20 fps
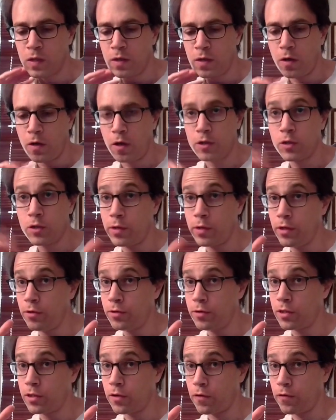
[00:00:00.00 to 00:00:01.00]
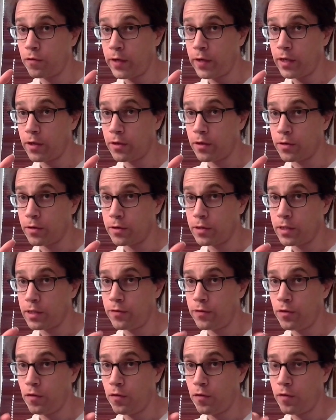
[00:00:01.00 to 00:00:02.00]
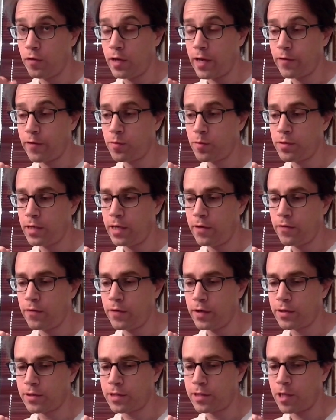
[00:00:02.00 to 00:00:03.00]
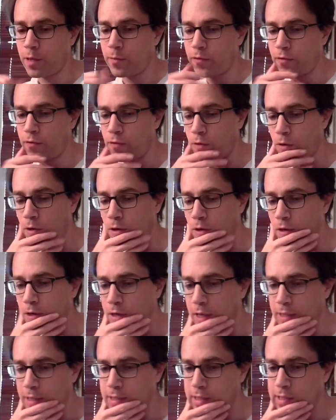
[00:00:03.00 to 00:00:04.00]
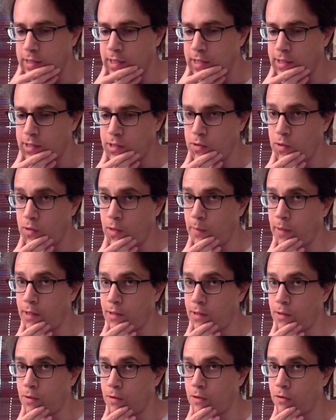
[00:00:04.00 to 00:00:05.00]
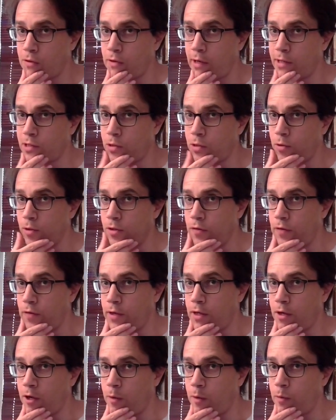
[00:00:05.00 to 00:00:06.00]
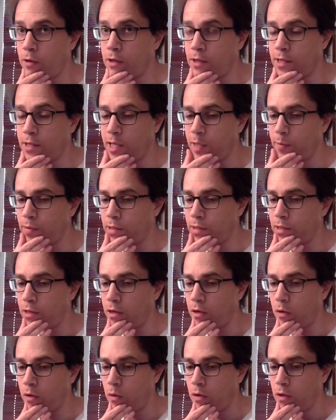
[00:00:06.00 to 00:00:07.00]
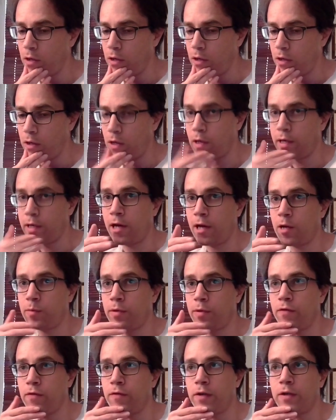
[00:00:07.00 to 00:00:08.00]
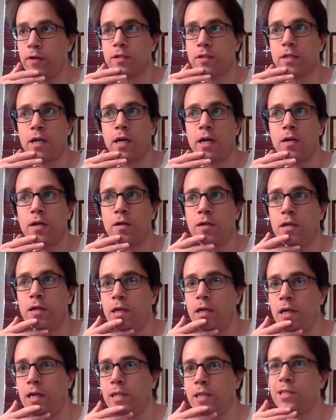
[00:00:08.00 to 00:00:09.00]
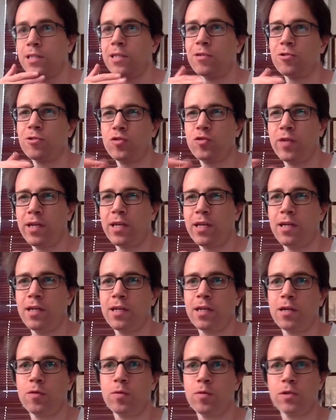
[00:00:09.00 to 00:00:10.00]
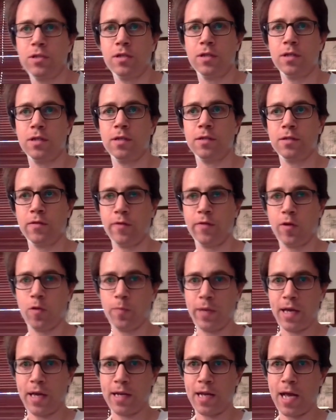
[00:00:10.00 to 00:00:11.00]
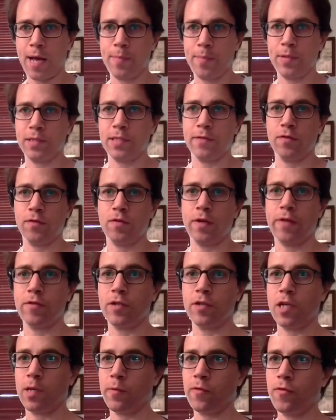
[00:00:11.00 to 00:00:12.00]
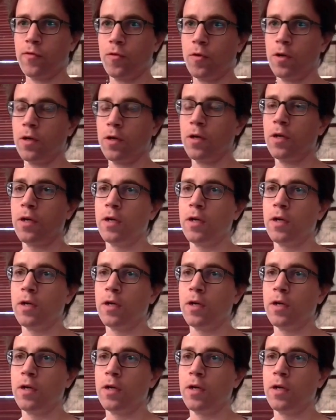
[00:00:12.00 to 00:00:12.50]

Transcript: Also, it uses your fingers. If you've never played fingerstyle before, I suggest doing my little crash course video. I'll put a link below on how to play fingerstyle, because it's a little tricky and I don't want you to develop bad habits if you've never done it before.